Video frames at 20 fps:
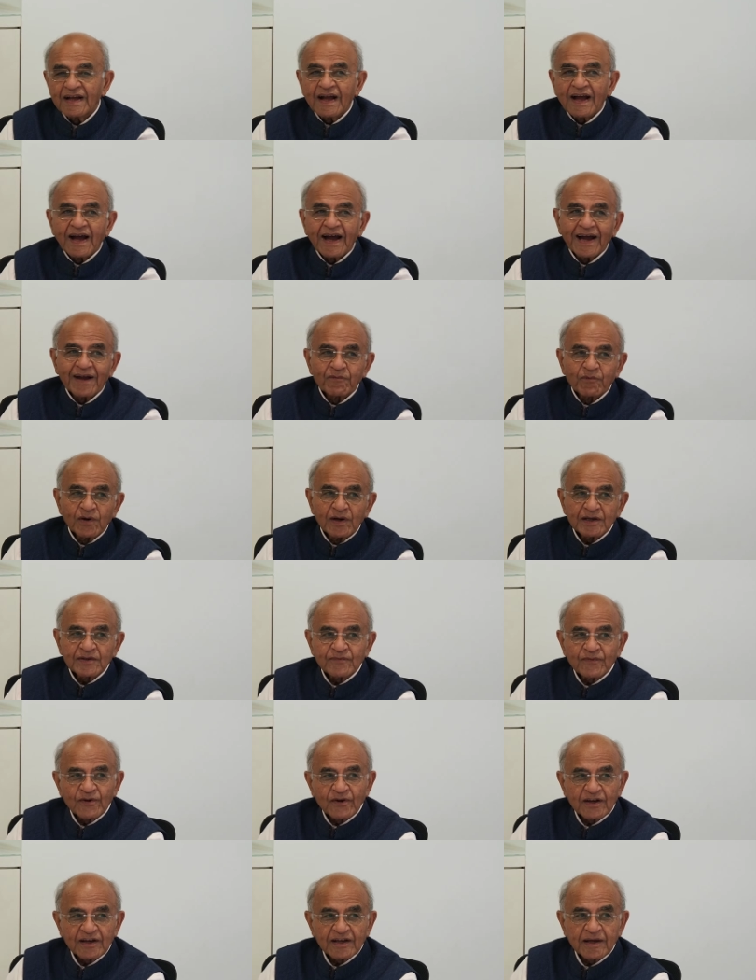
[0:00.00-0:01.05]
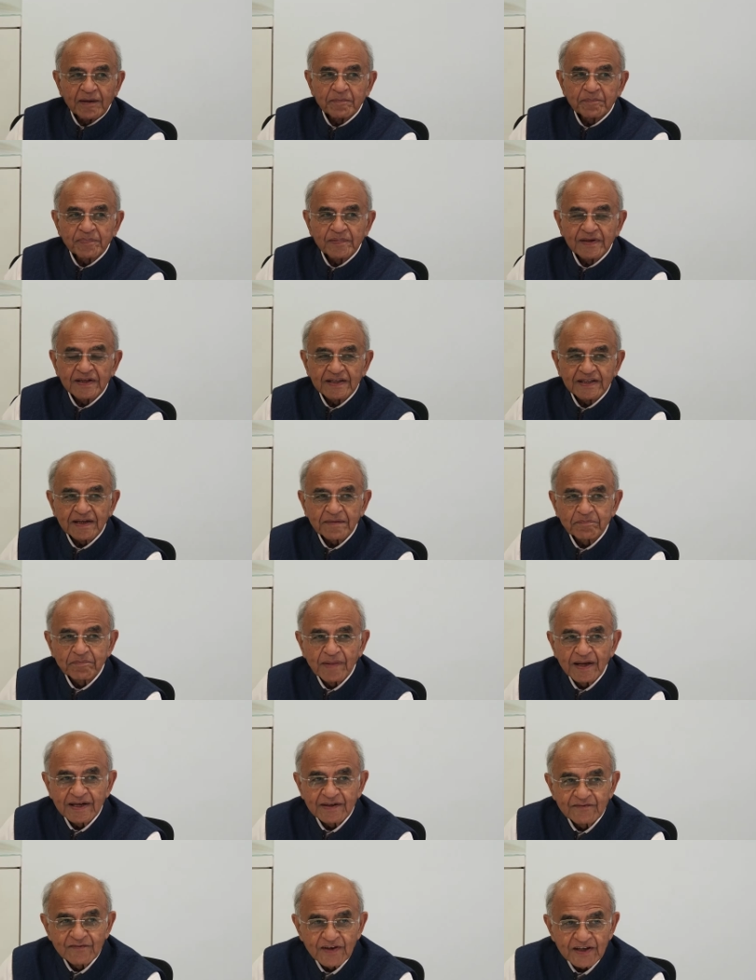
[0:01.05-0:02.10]
I worked for a company that
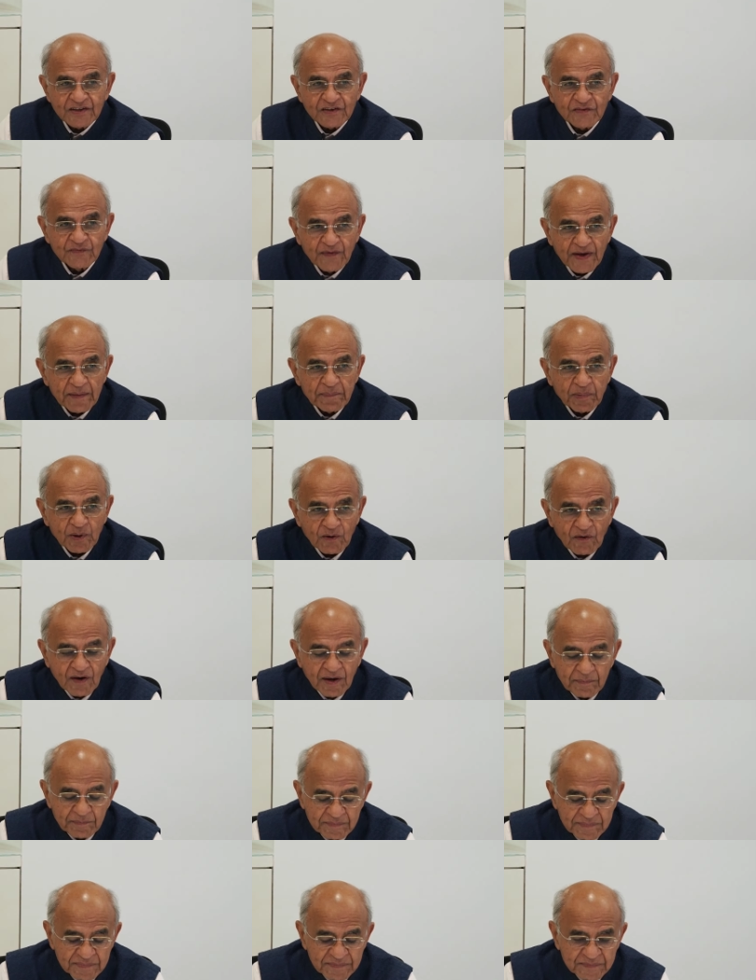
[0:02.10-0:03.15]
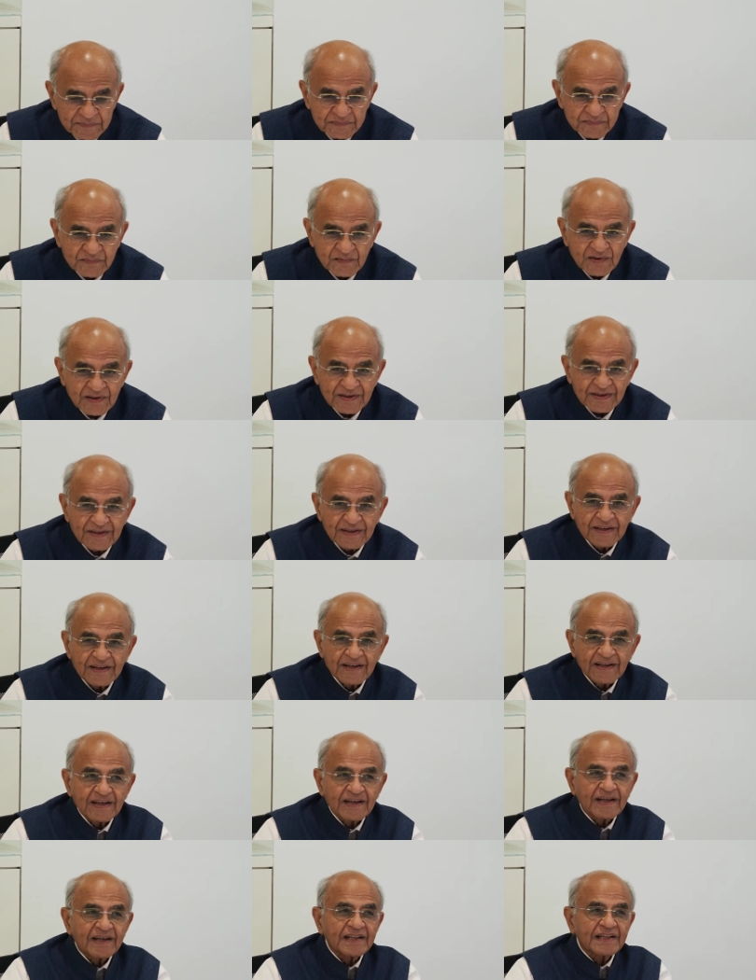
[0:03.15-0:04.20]
made Vicks Vaporub.
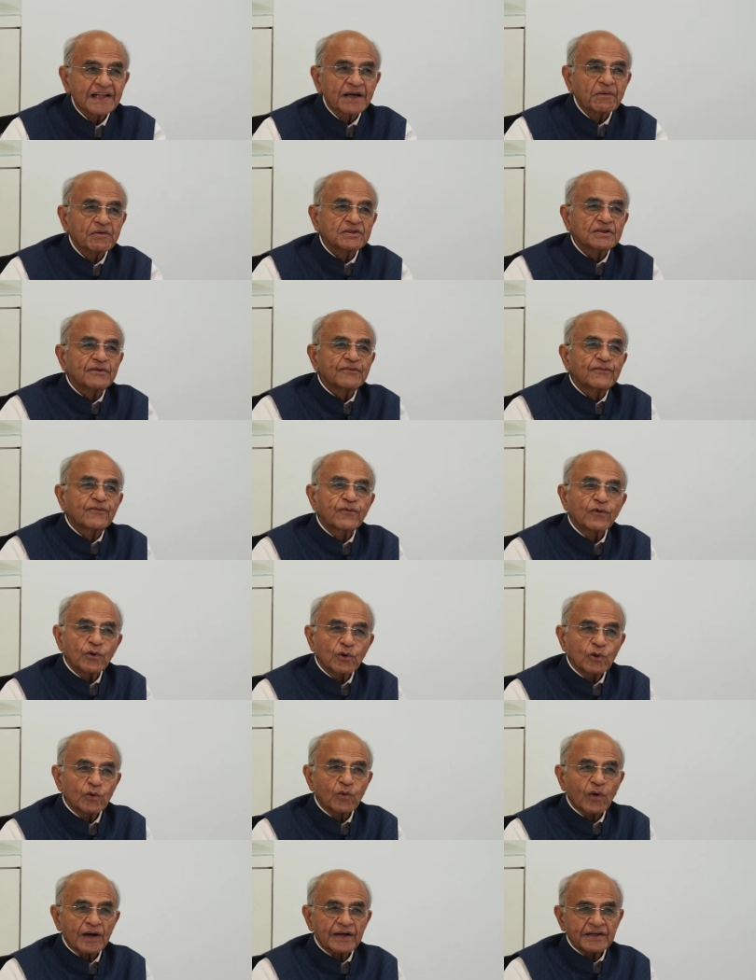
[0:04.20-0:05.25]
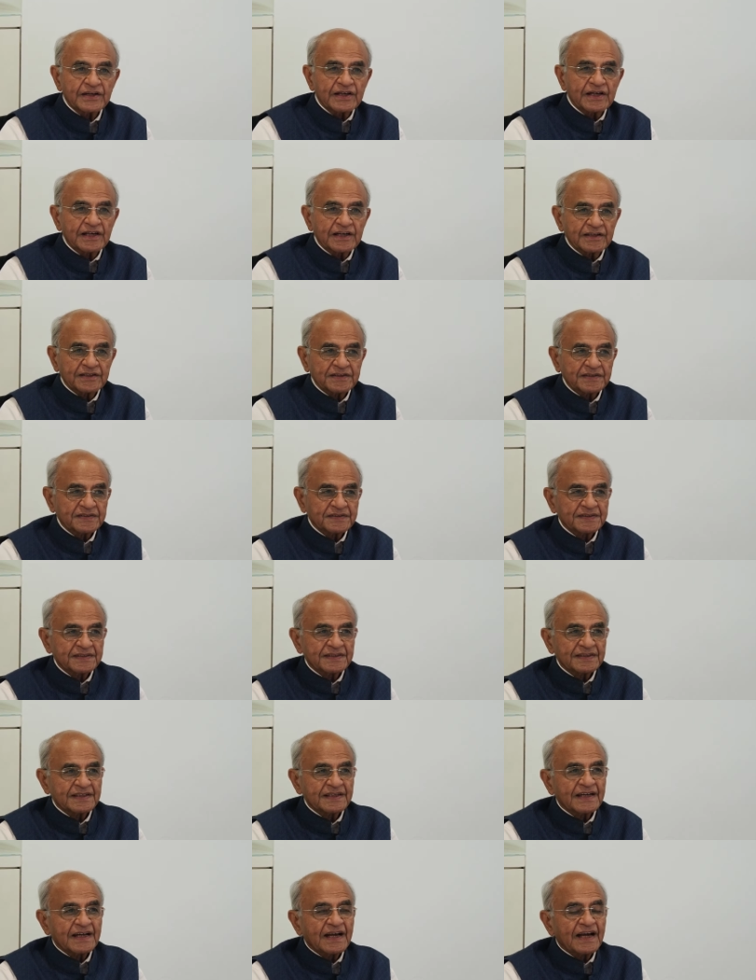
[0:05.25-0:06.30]
There was a flu one year,
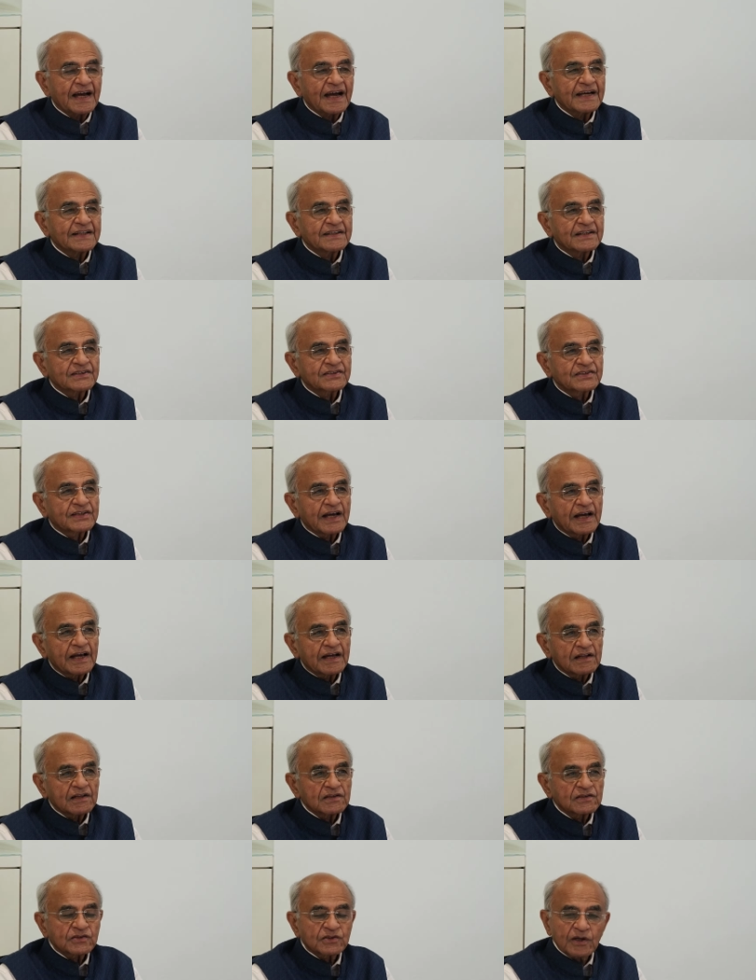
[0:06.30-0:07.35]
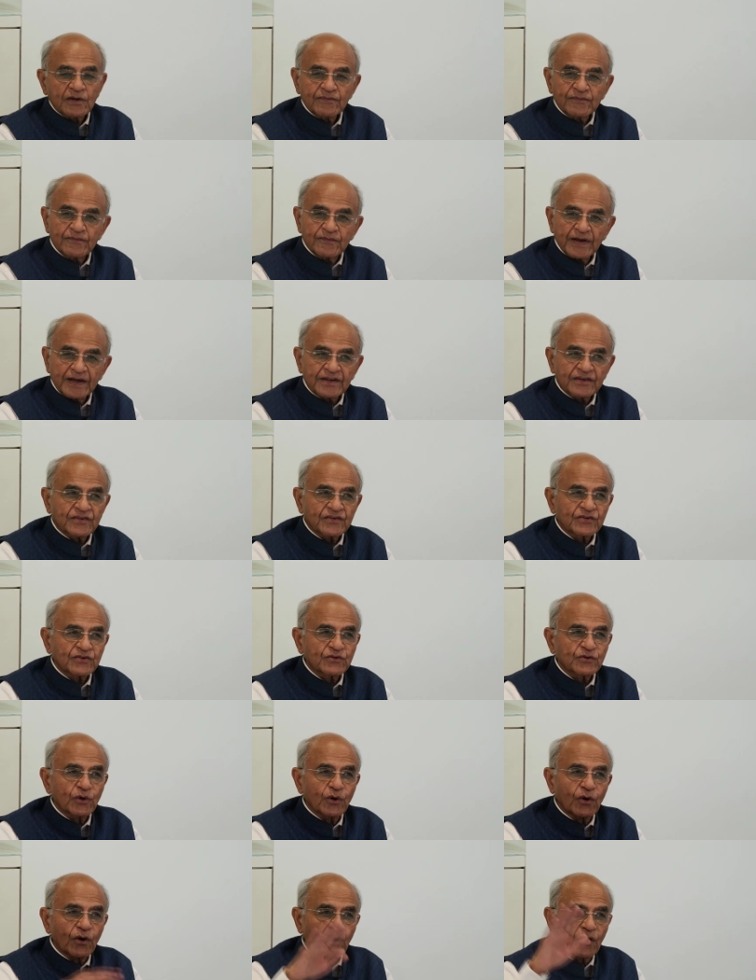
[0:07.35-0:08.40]
and the sales of Vicks
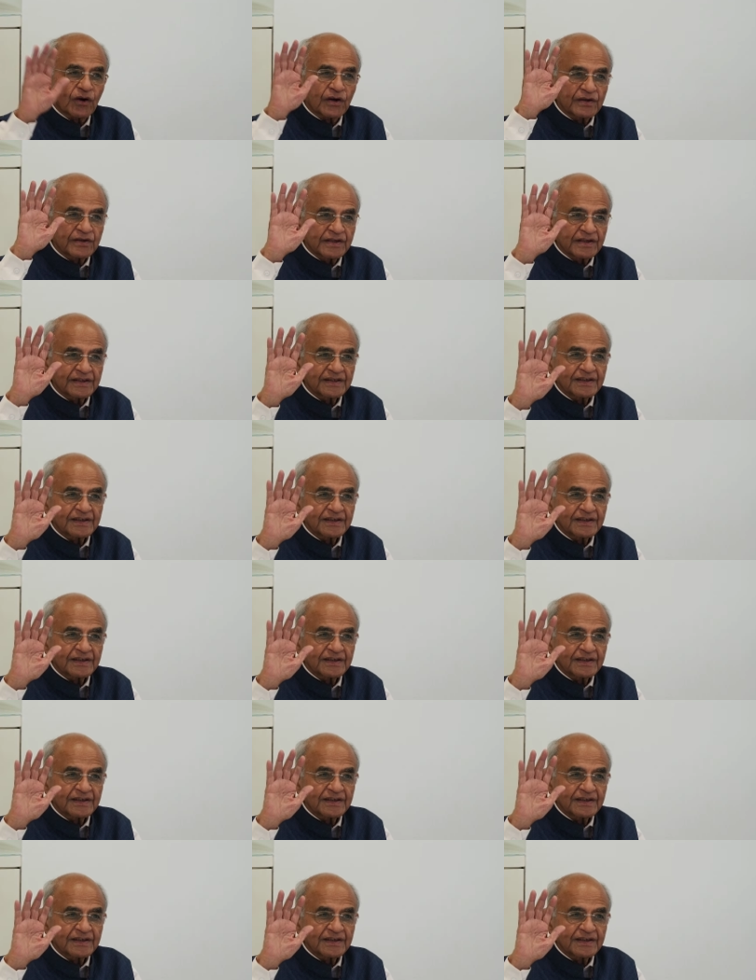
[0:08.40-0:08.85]
soared.